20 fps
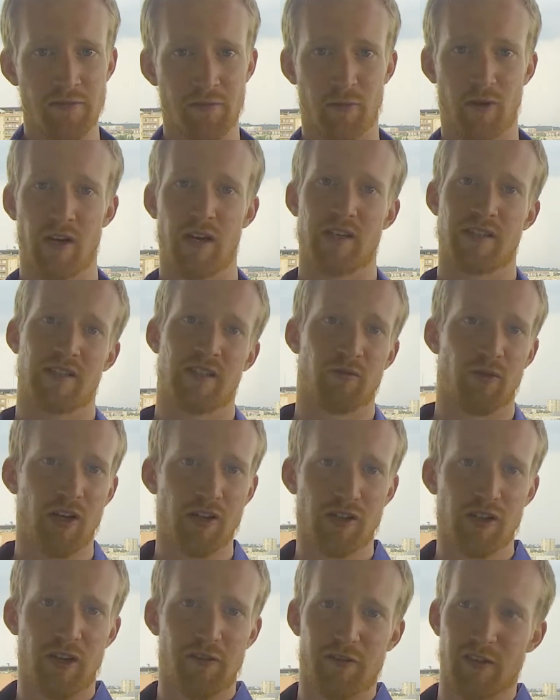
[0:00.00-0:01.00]
whereas in
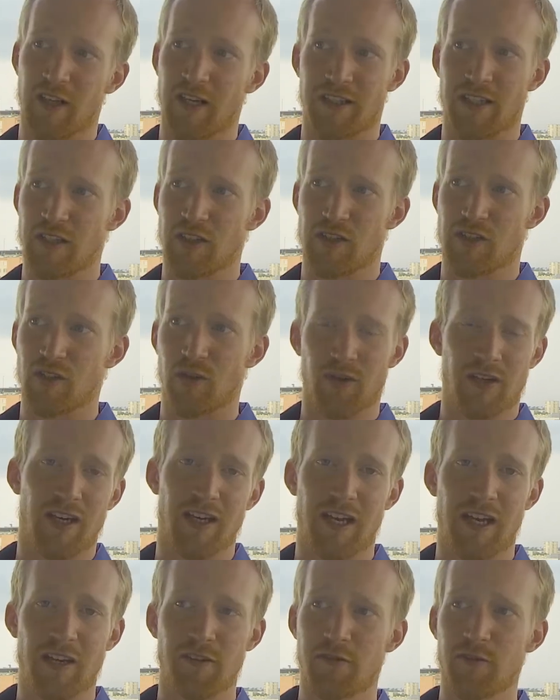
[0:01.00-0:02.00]
Russia, I feel like they just don't get
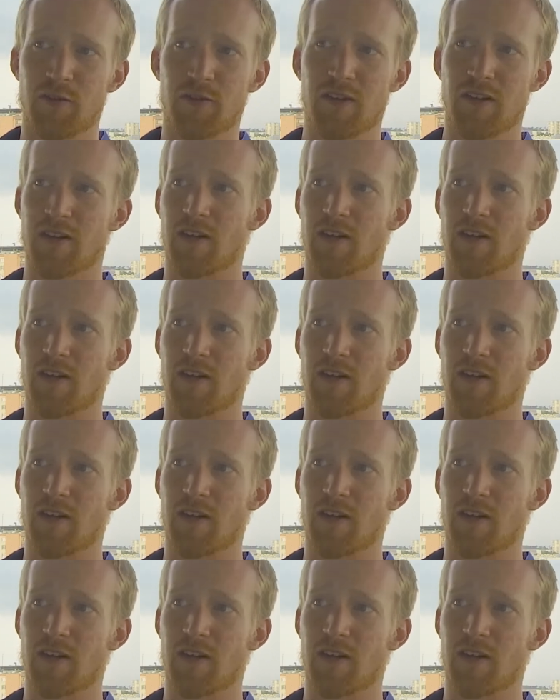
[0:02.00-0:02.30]
any food,